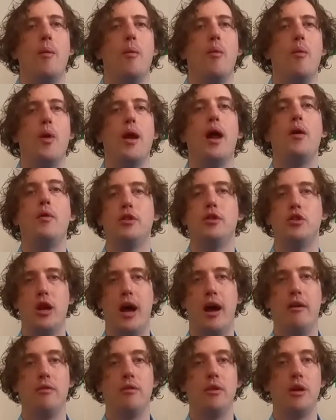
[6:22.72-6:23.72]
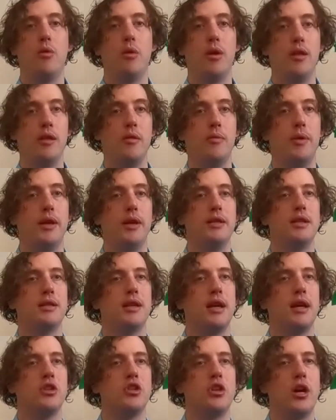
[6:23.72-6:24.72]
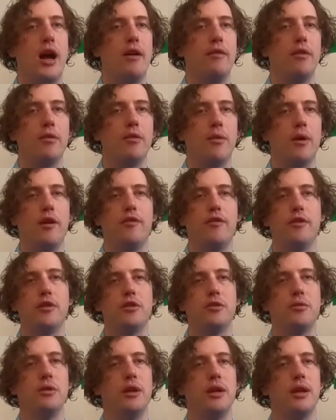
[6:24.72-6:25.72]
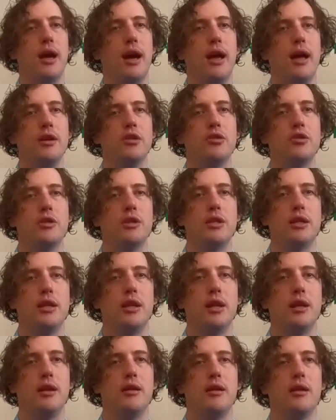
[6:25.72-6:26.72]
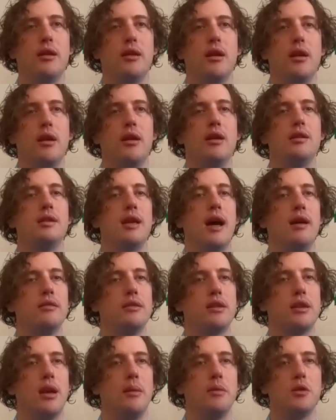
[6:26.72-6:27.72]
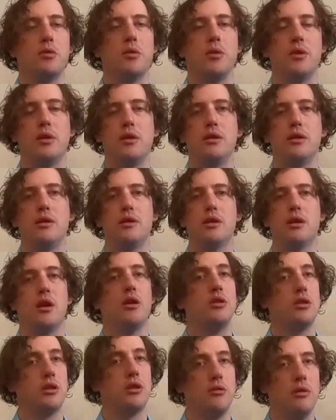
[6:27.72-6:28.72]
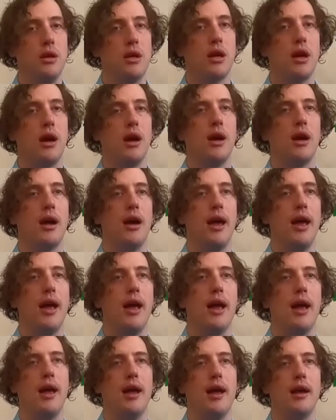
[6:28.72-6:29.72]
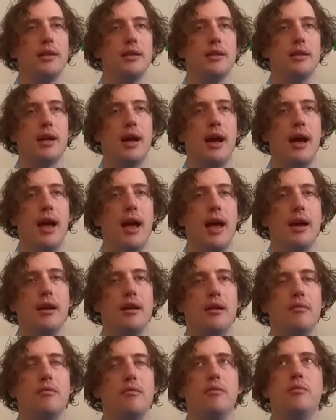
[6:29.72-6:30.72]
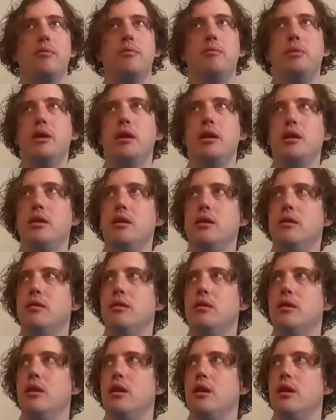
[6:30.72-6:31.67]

when I would travel, one of the places I traveled where I first really got interested in soundscapes was Costa Rica. And I had been